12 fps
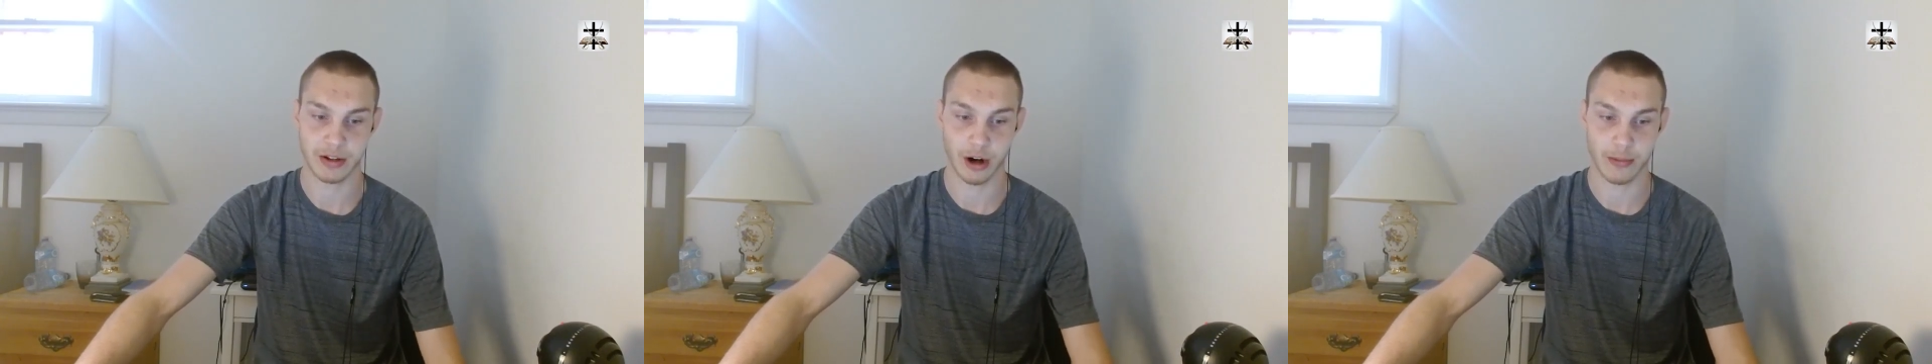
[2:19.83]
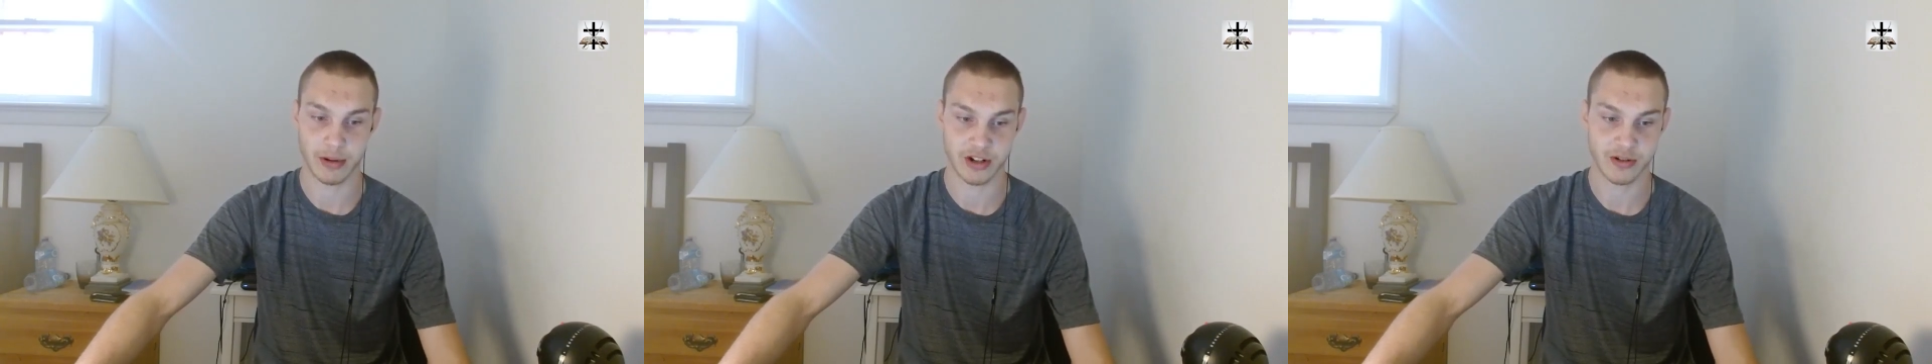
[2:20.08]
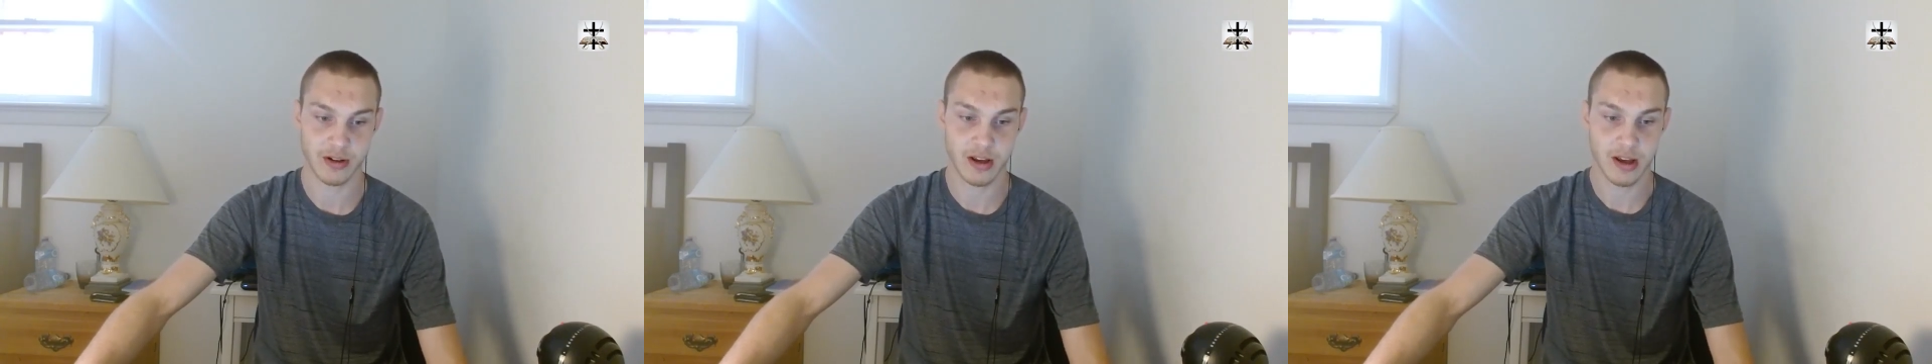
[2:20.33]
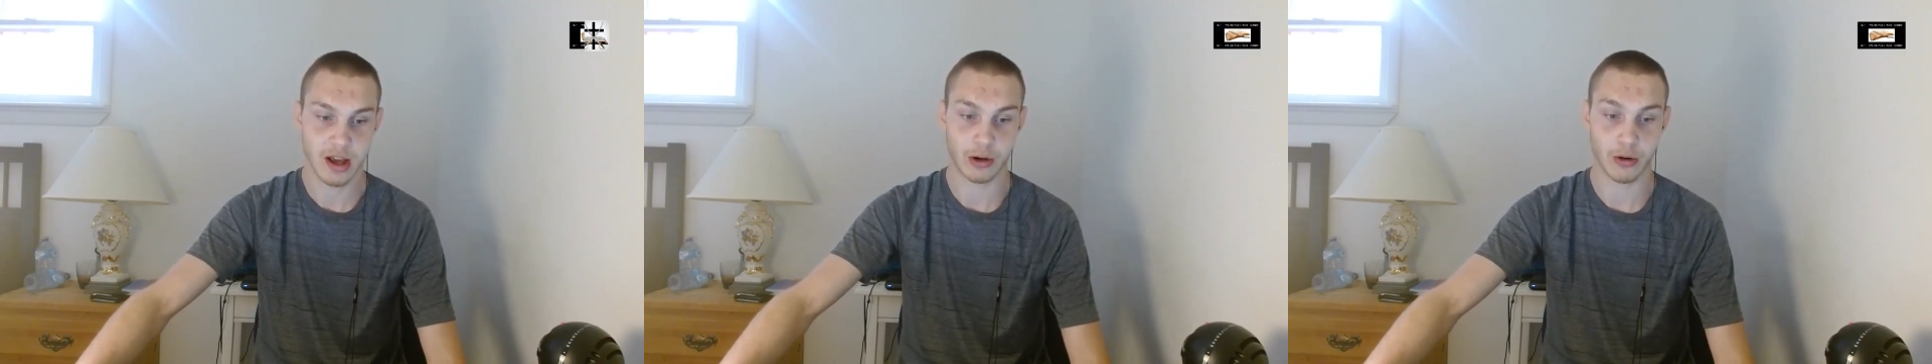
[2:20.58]
Garbage.
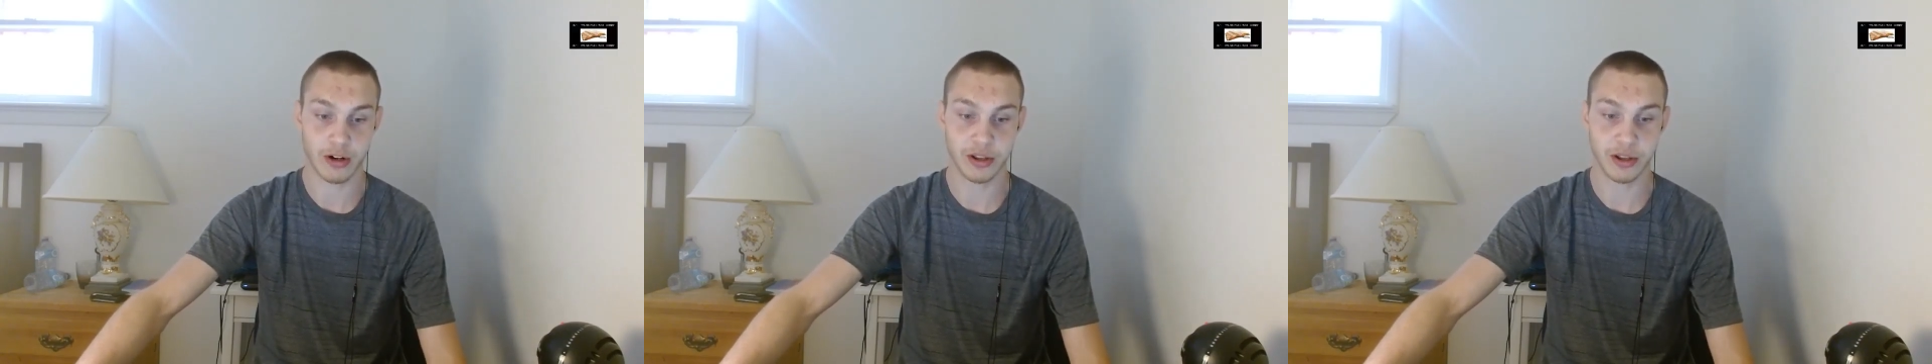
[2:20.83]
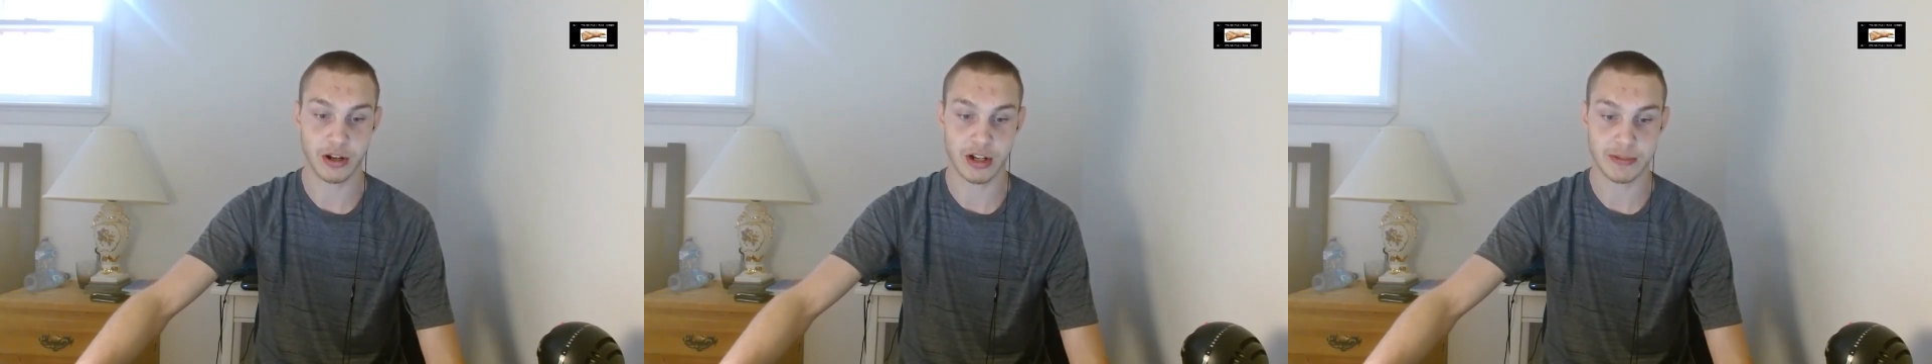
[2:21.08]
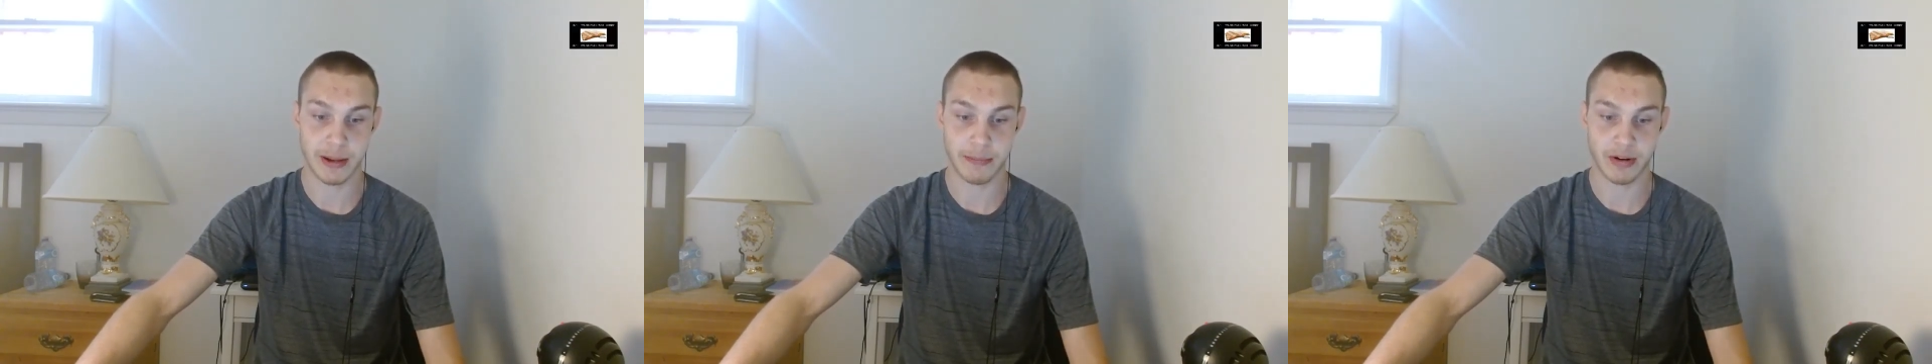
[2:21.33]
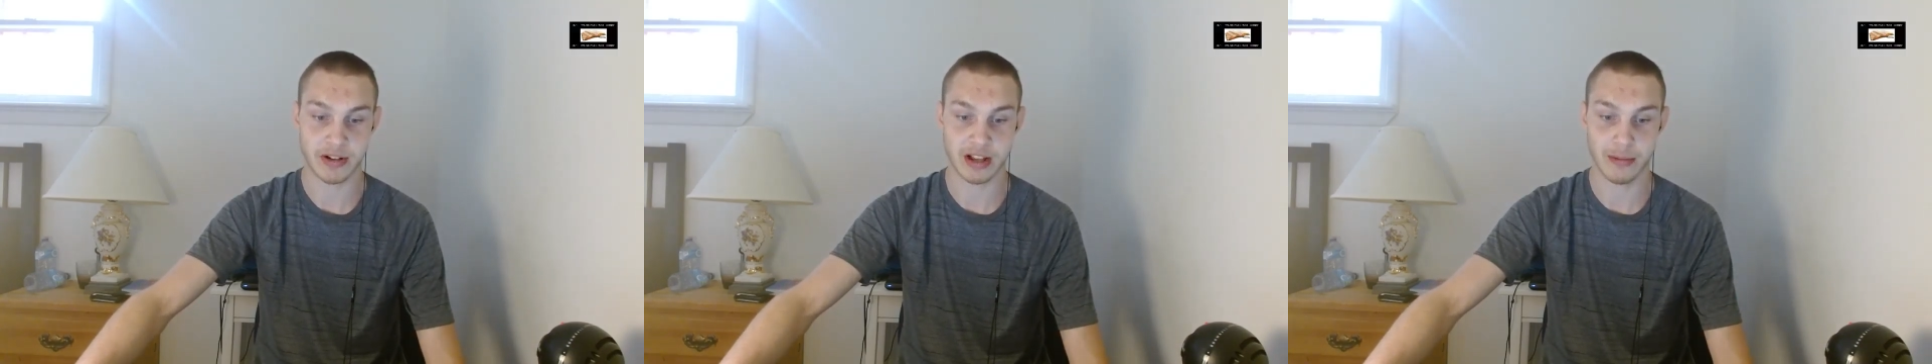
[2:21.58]
According to the
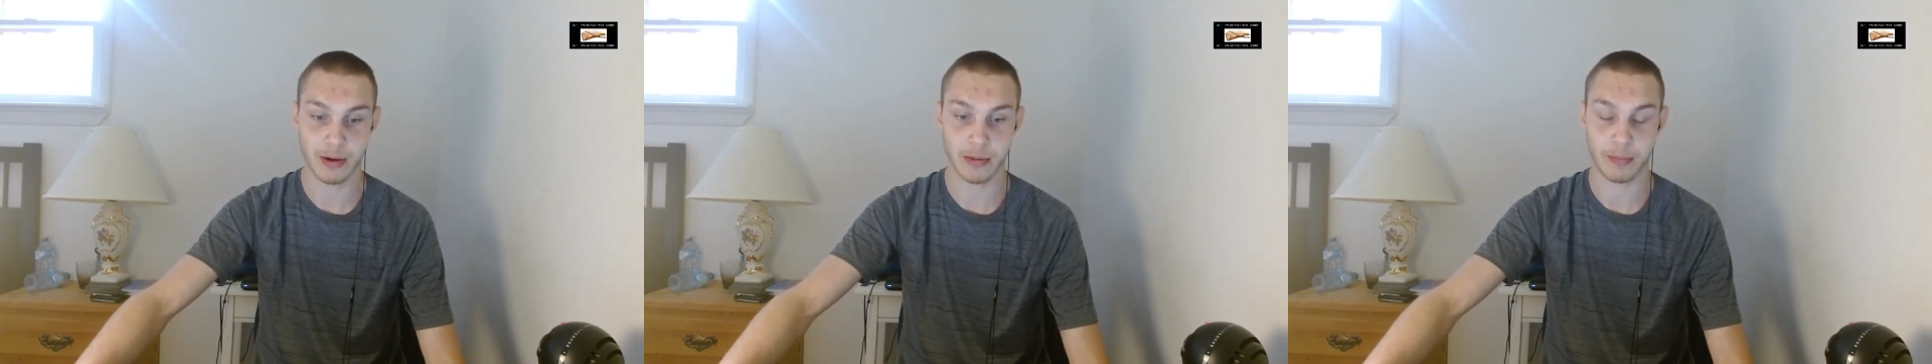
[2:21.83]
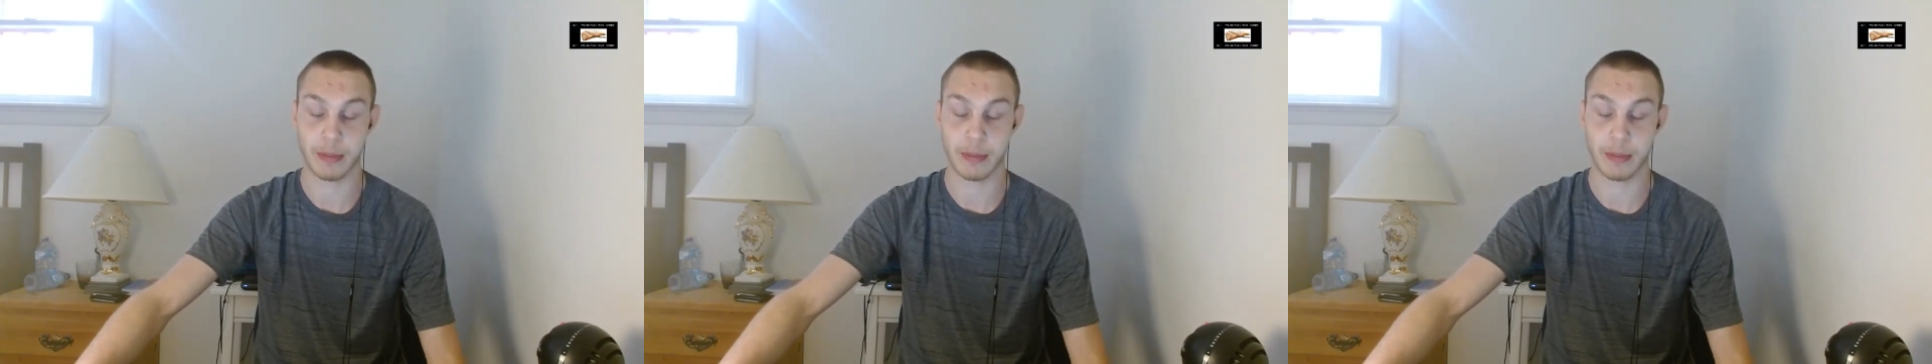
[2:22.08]
newspaper, Selma,